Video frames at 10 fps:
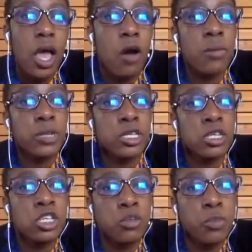Our mission
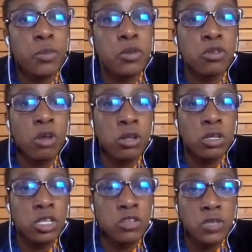is to promote
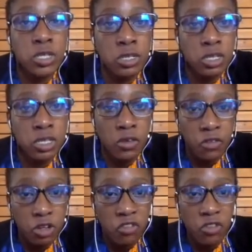knowledge and research in the
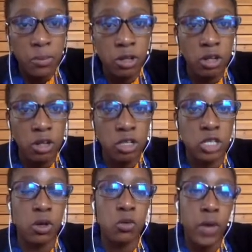field of
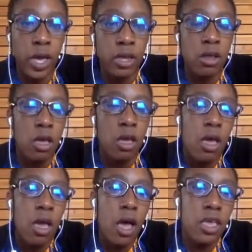immunology worldwide.
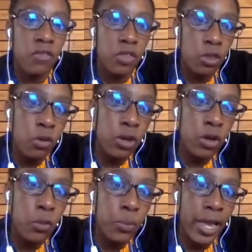Even though we're
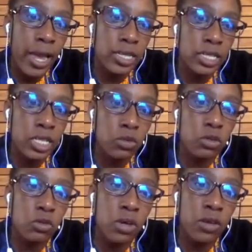open access, we
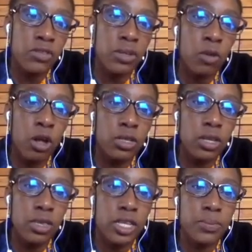do have some
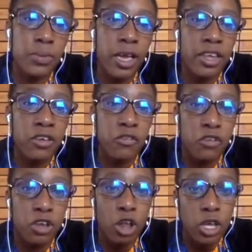content that's behind a
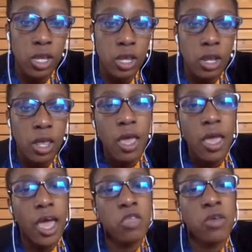free login,
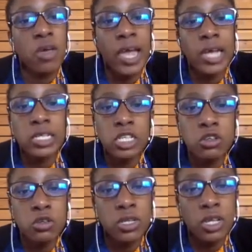and you have access
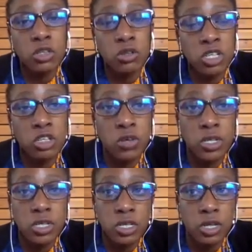to it as soon as you
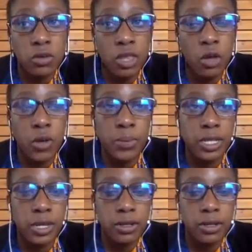register with our website.